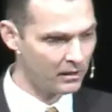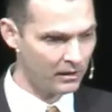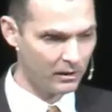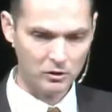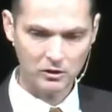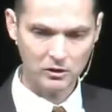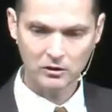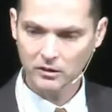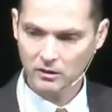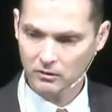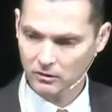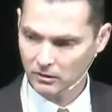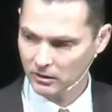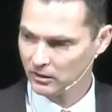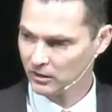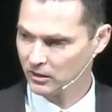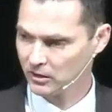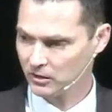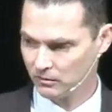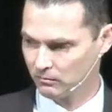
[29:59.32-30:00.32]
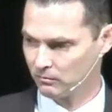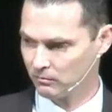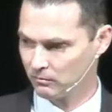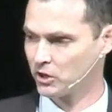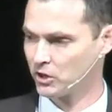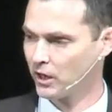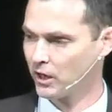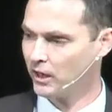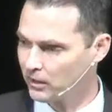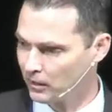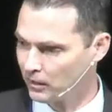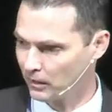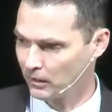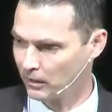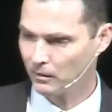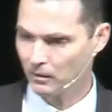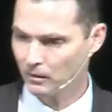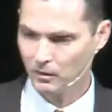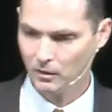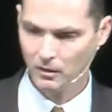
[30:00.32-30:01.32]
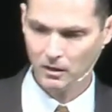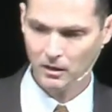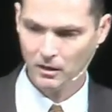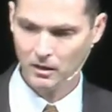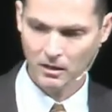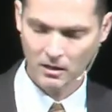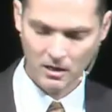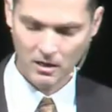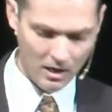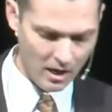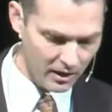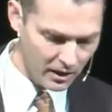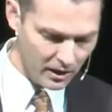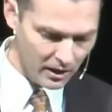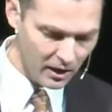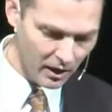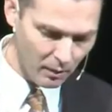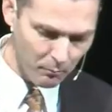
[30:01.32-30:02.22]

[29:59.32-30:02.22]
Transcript: he was literally just shaking. And he got